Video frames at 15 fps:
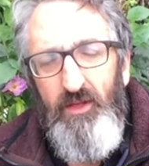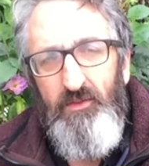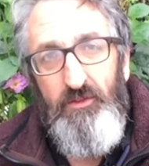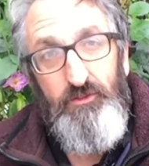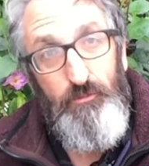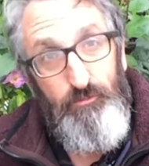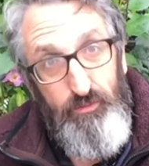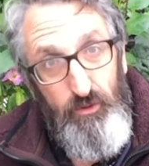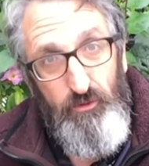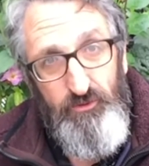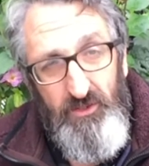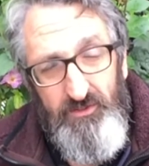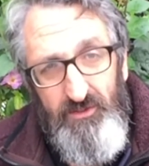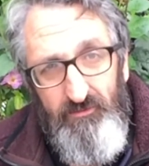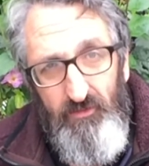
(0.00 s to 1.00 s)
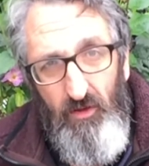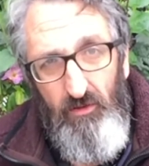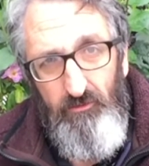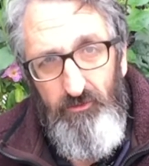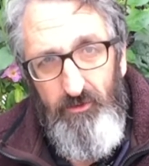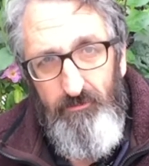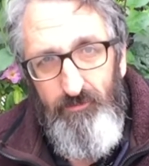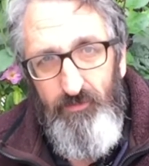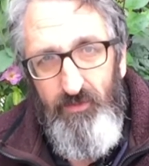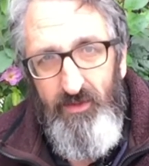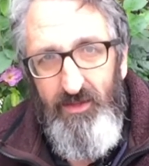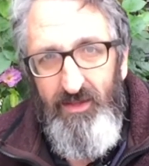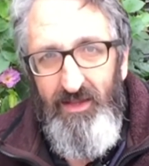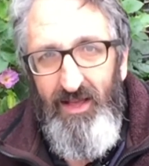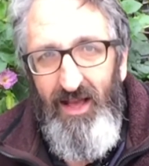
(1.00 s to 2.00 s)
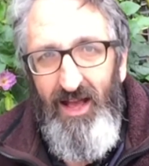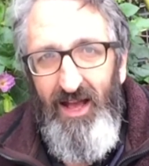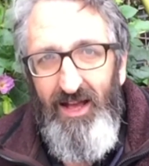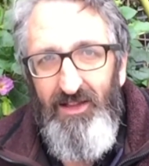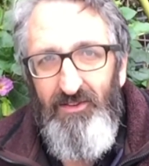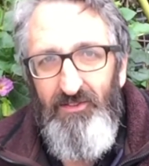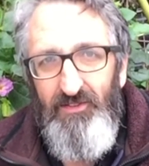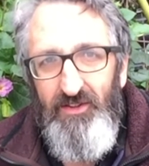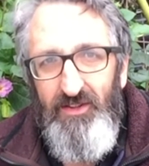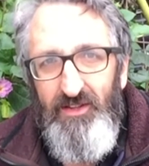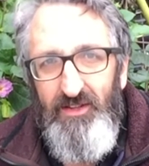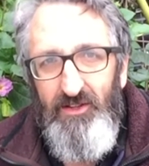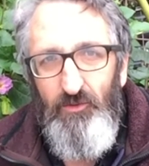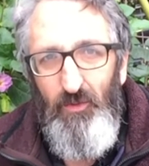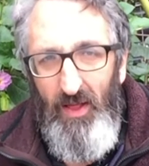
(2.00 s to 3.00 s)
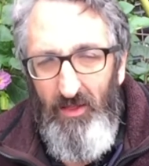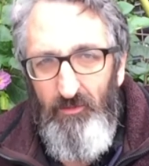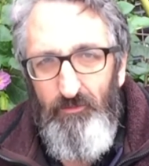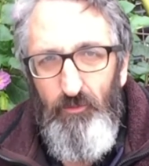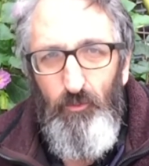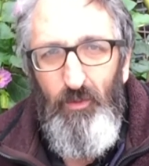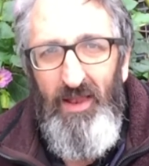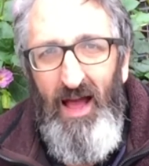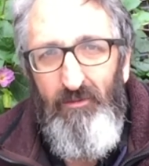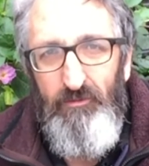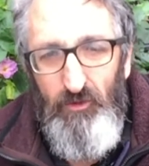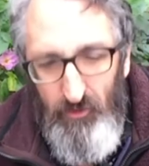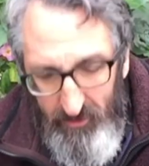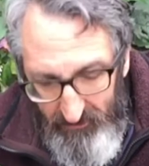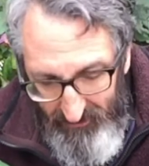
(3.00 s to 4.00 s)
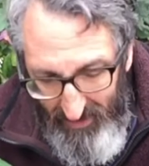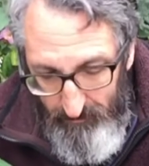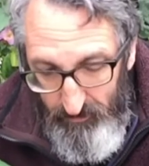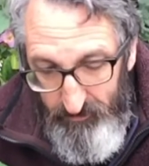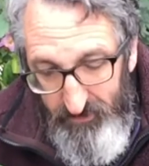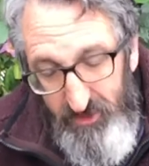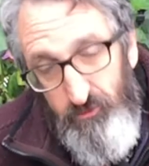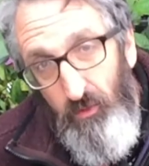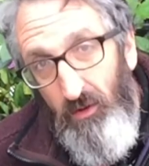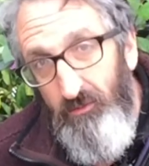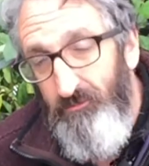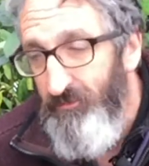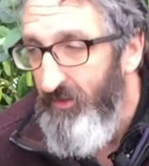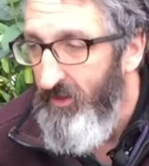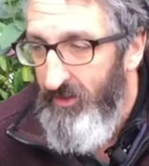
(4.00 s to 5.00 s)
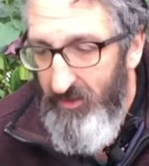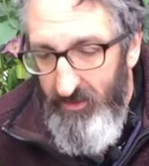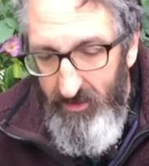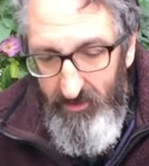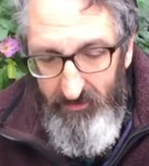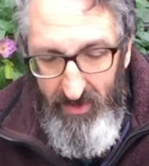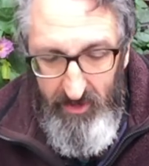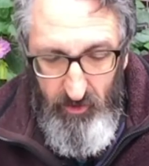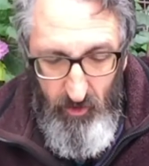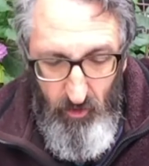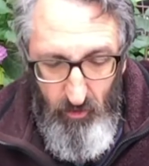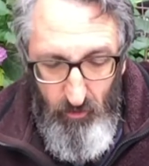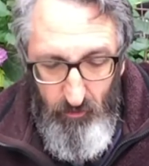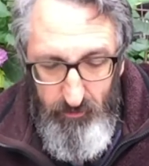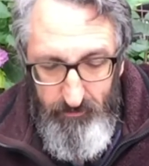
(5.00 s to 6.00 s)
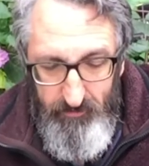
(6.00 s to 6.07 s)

There's a process involved. And, well, we'll have a look at that. But this one, they're called